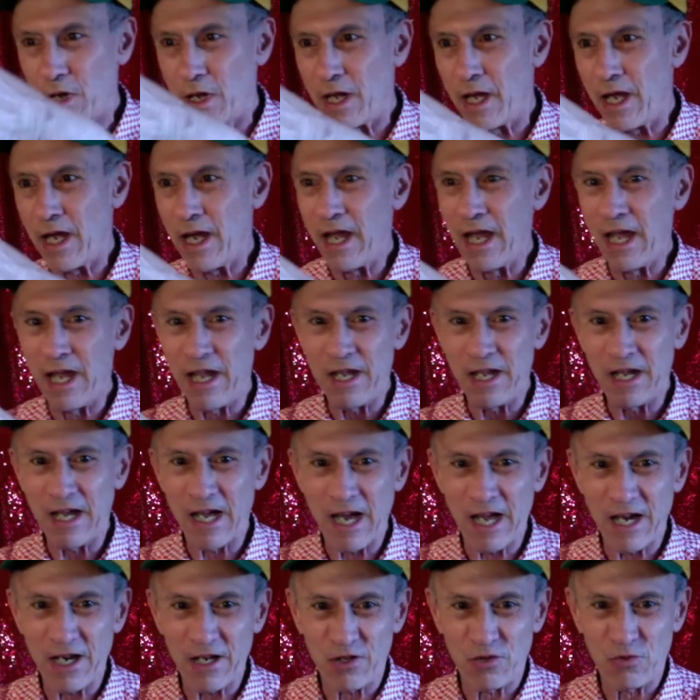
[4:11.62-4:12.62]
There you
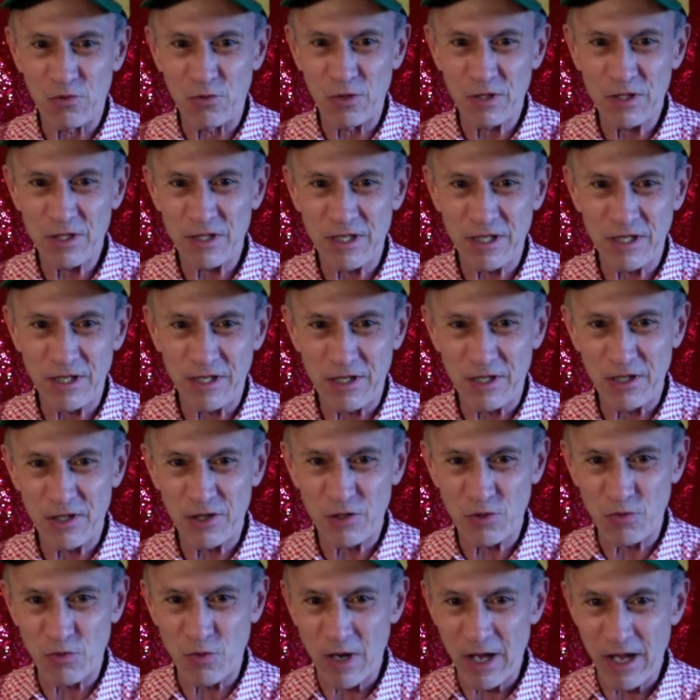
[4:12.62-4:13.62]
got to twist it
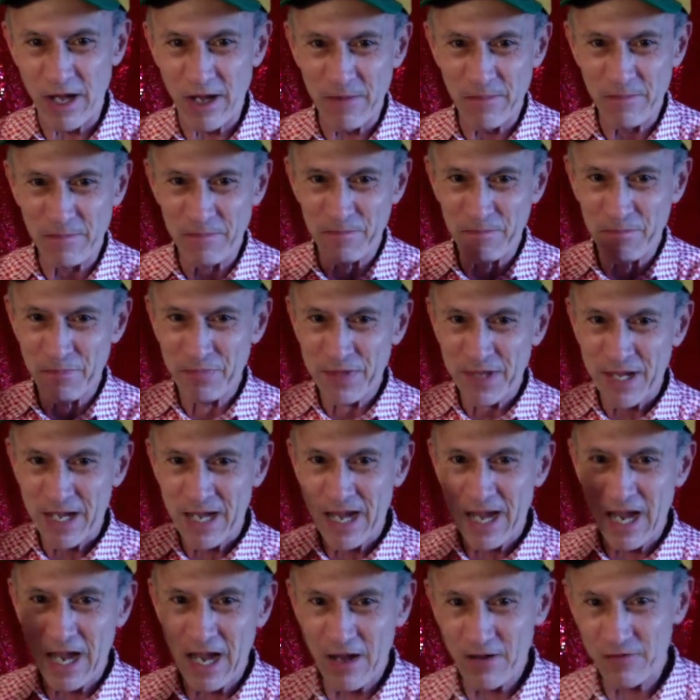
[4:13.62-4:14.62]
this way.
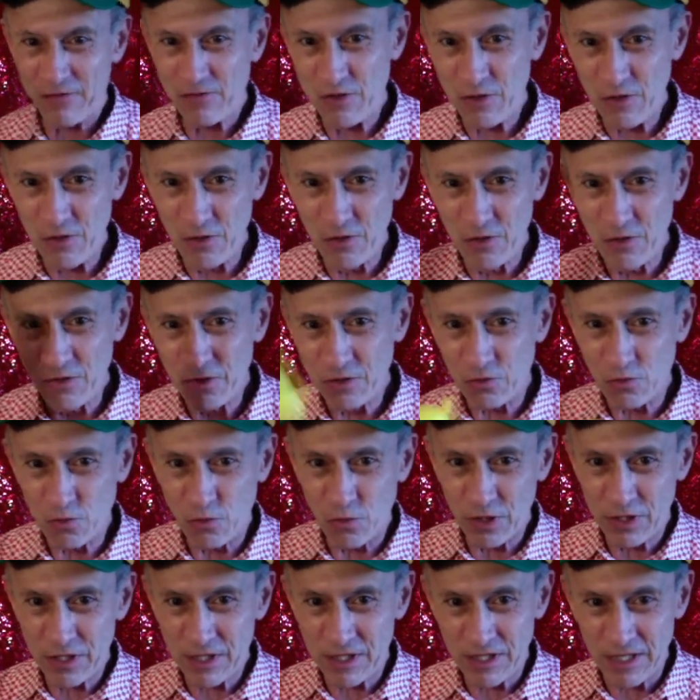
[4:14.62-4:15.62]
After you
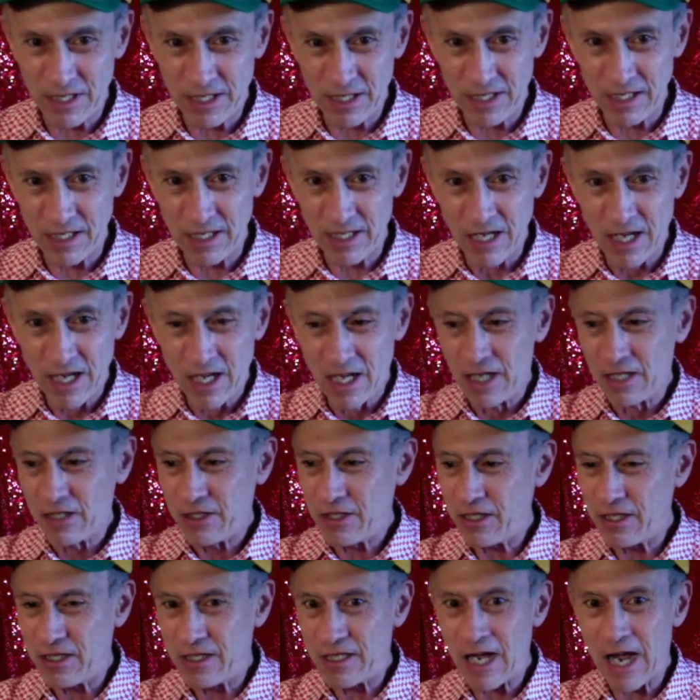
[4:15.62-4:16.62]
twist it,
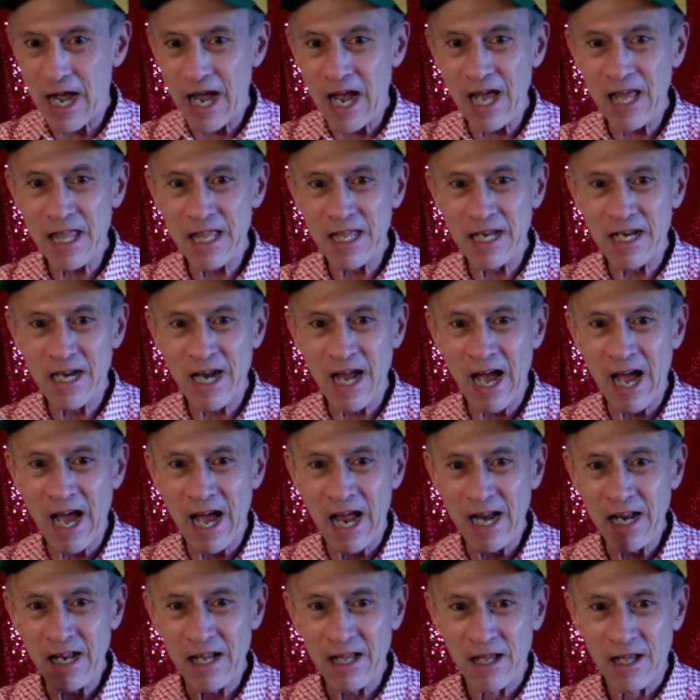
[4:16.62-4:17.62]
tie the
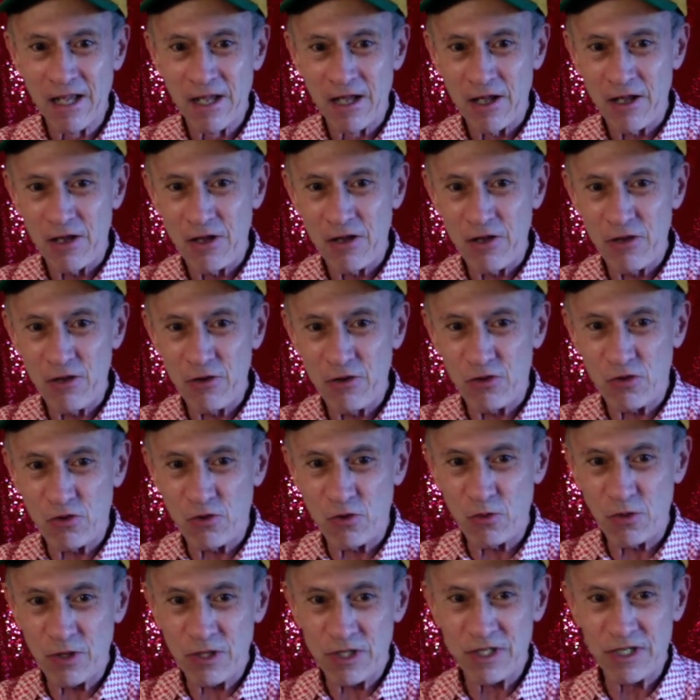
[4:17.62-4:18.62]
knot and
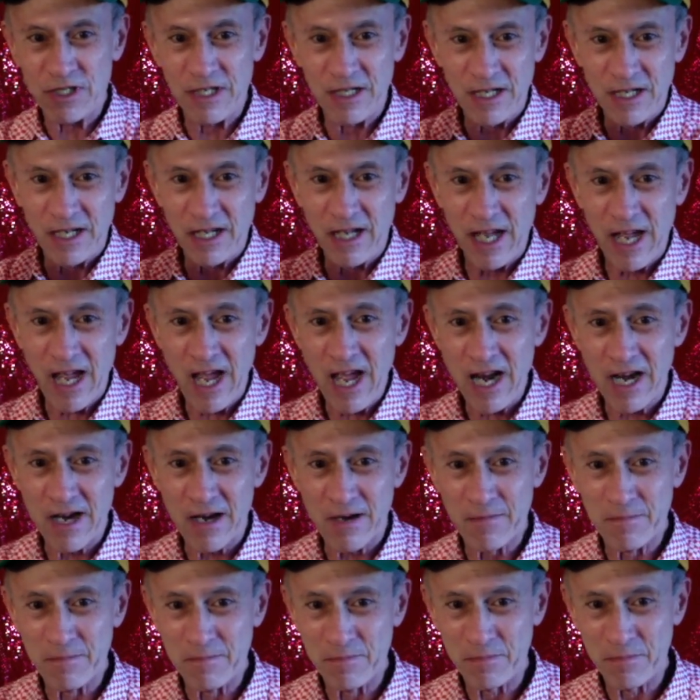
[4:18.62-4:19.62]
twist it again.
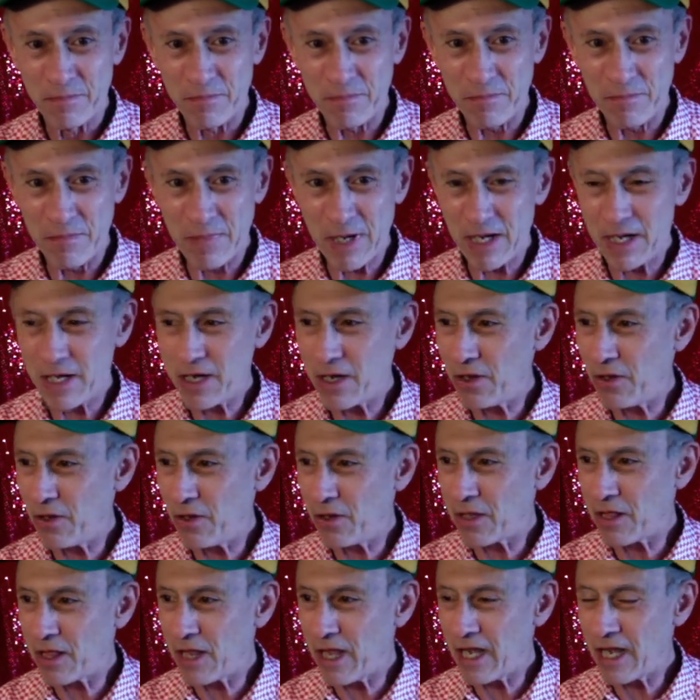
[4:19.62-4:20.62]
You make it
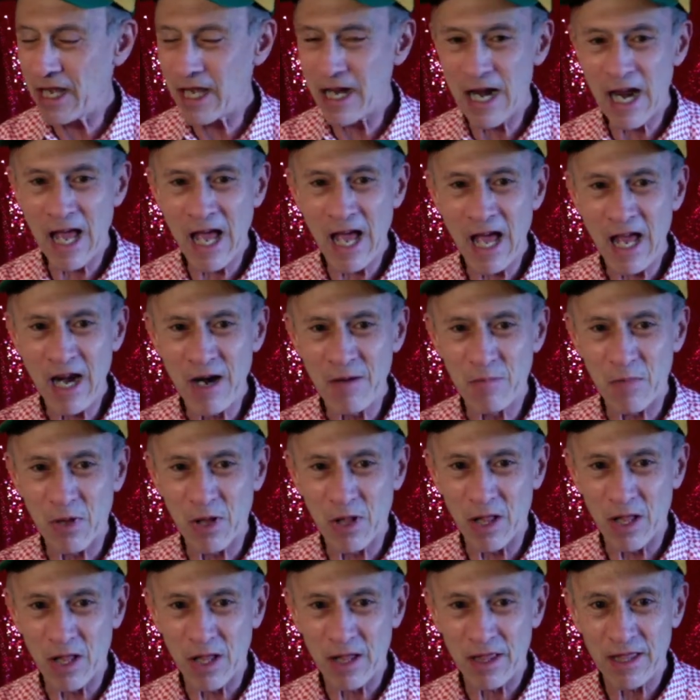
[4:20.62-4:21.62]
look like an animal.
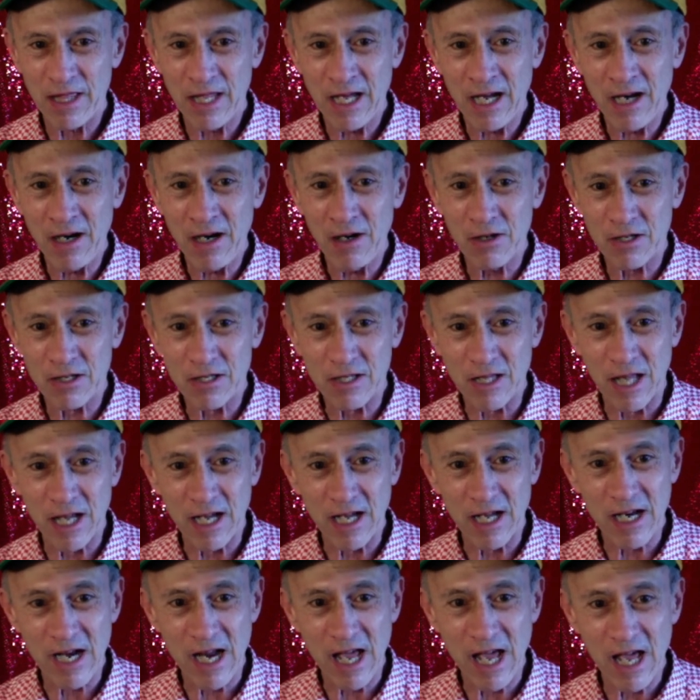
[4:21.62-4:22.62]
That looks
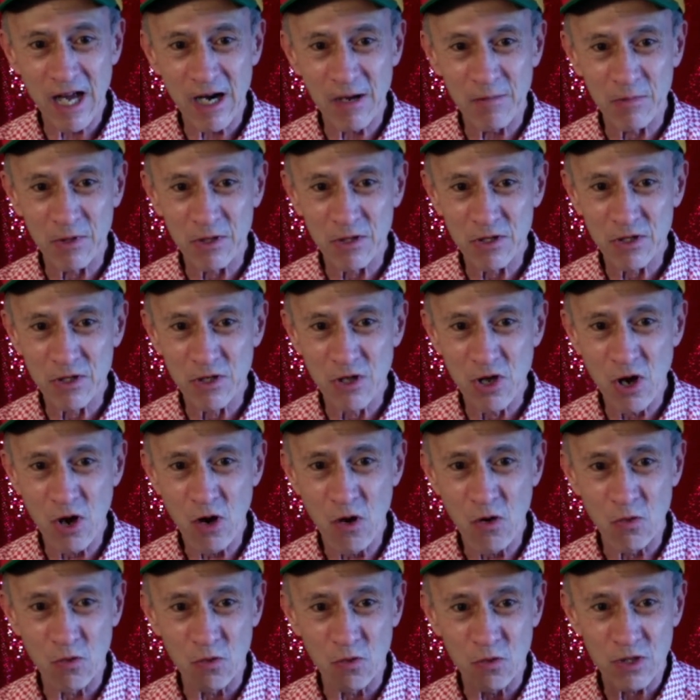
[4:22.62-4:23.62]
like an animal's
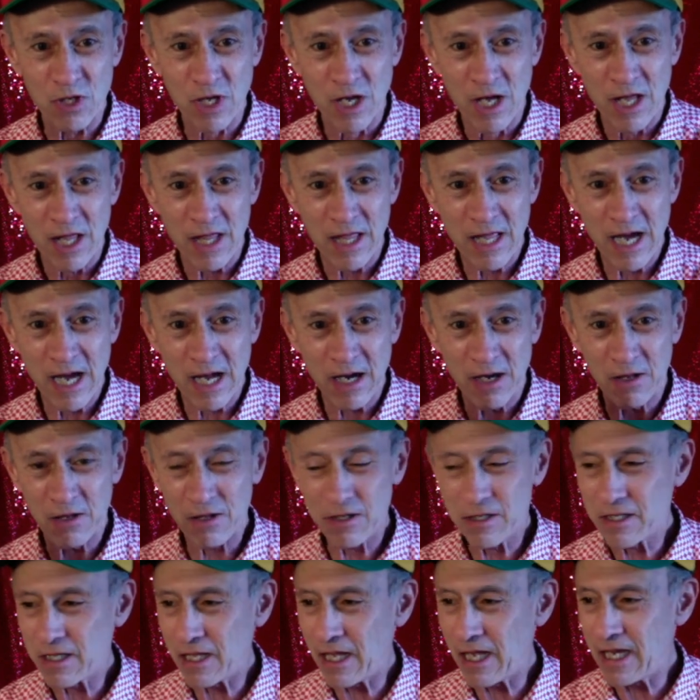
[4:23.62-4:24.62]
nose. That
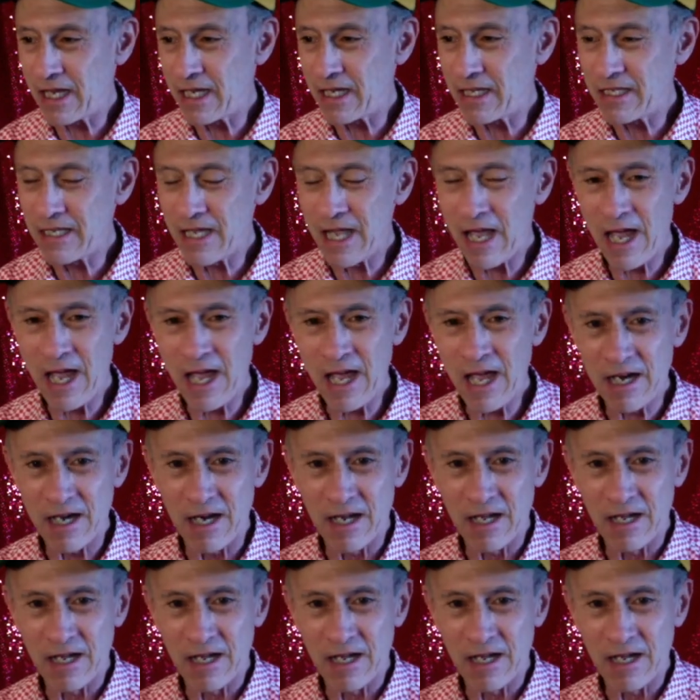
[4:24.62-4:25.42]
looks like his head.